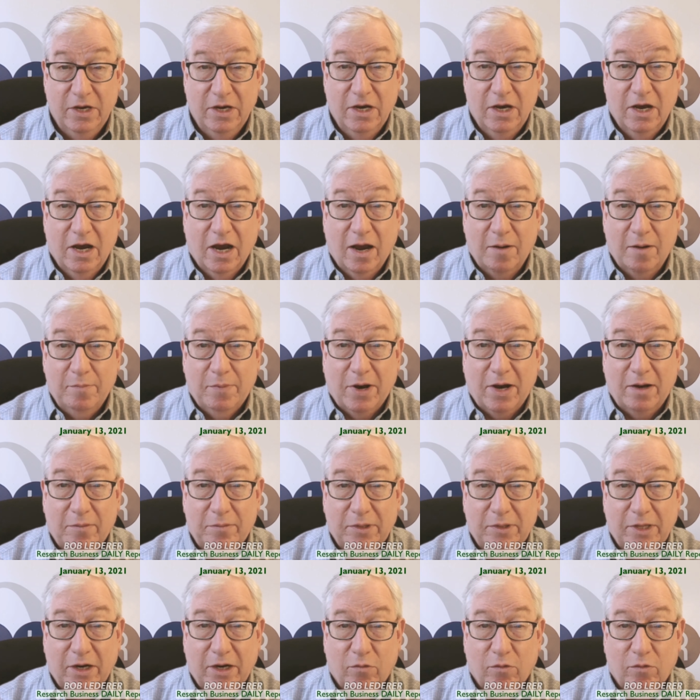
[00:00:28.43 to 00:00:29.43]
I'm Bob
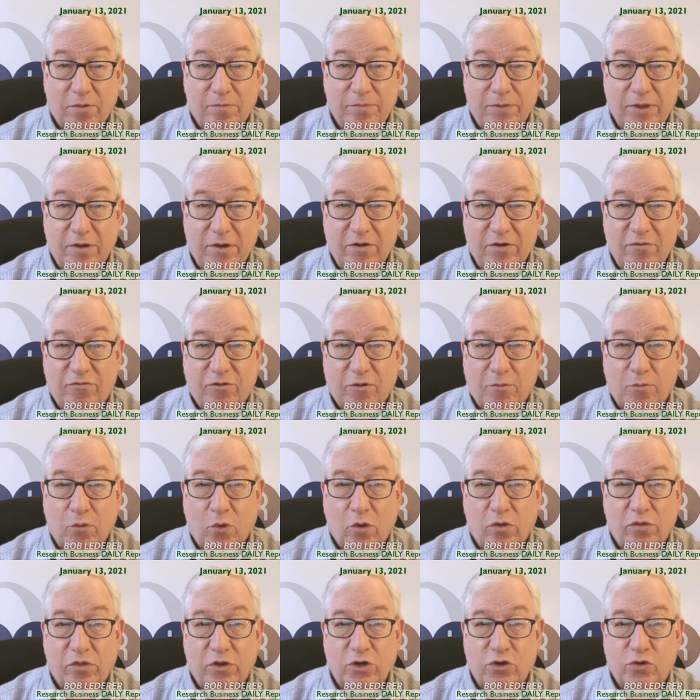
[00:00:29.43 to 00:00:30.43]
Lederer, for
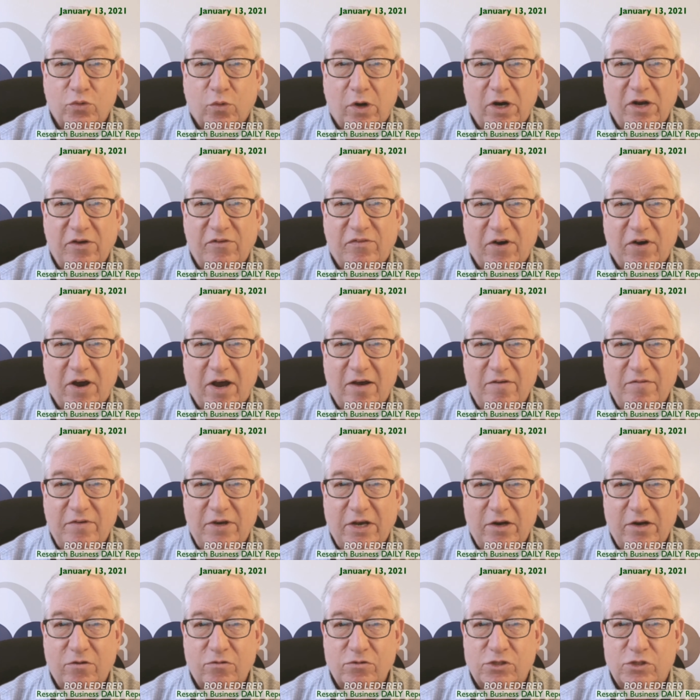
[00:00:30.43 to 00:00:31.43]
more than 25
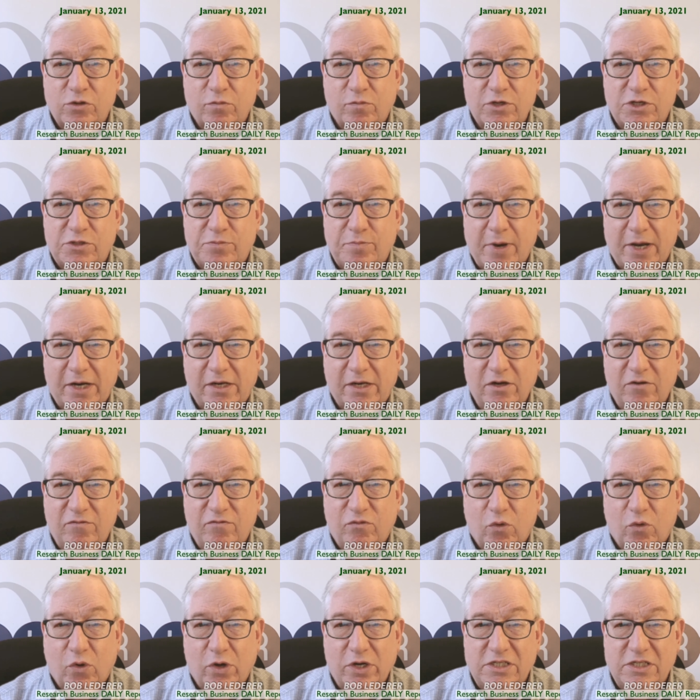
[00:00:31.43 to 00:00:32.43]
years, the respected
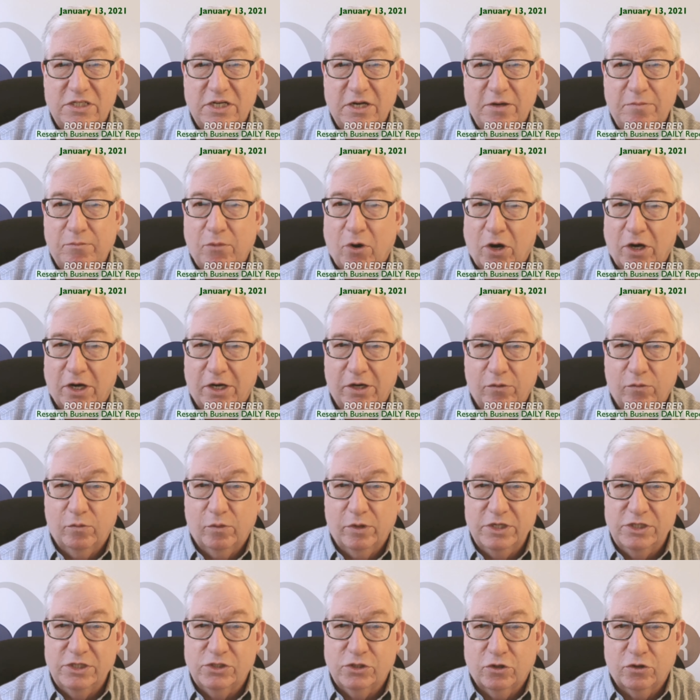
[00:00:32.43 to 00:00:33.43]
voice in market
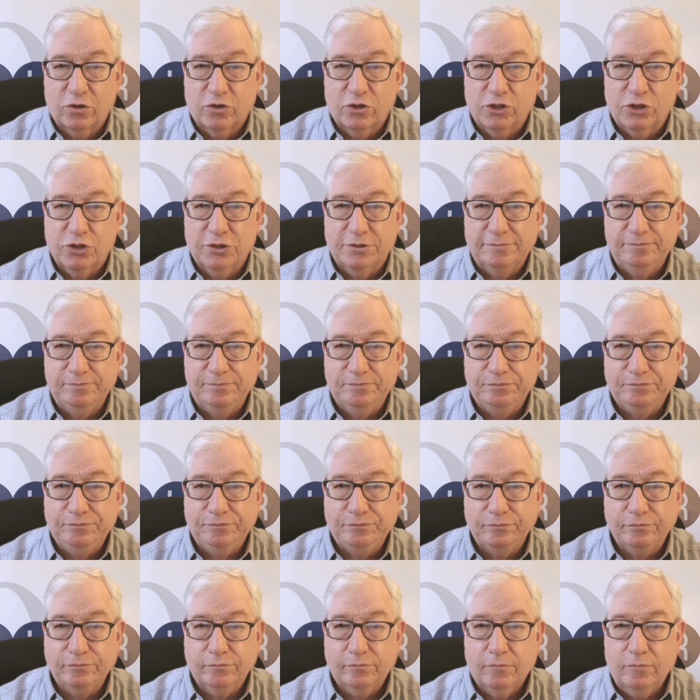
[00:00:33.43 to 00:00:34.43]
research.
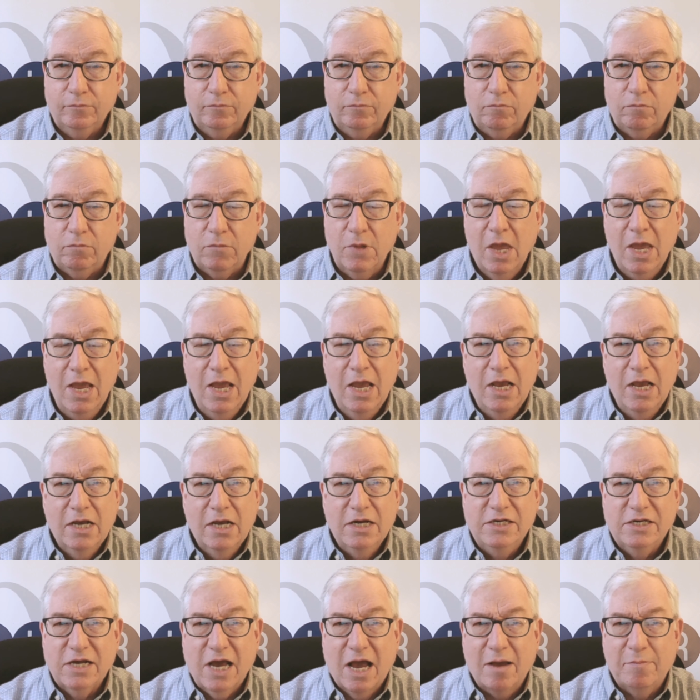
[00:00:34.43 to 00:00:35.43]

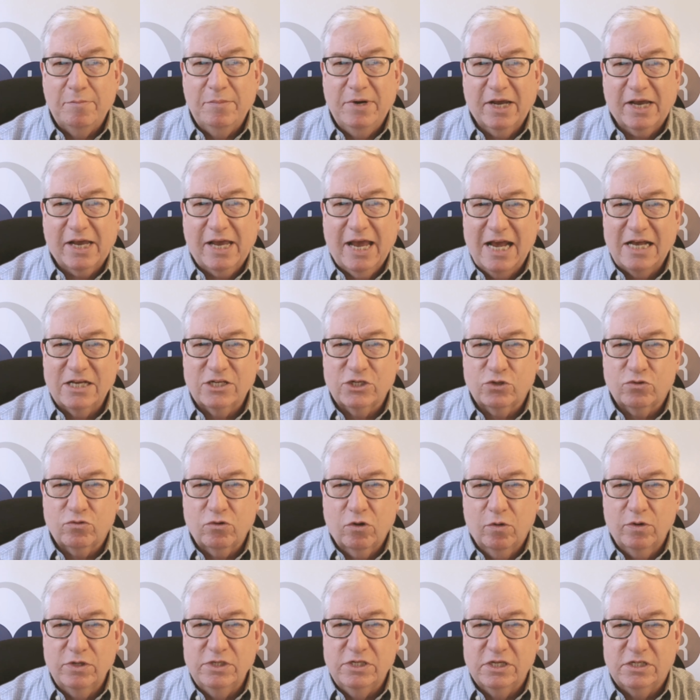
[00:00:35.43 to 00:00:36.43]
Dom
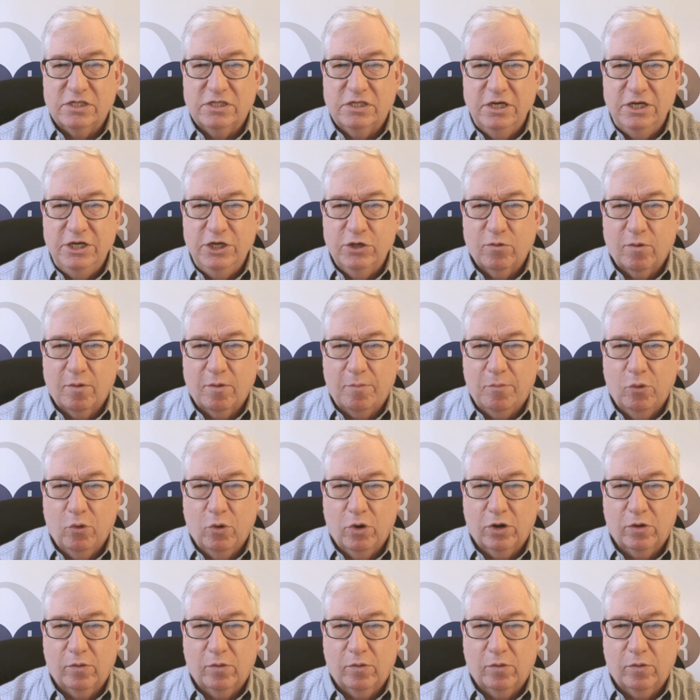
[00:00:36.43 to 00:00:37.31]
Nicastro is a senior reporter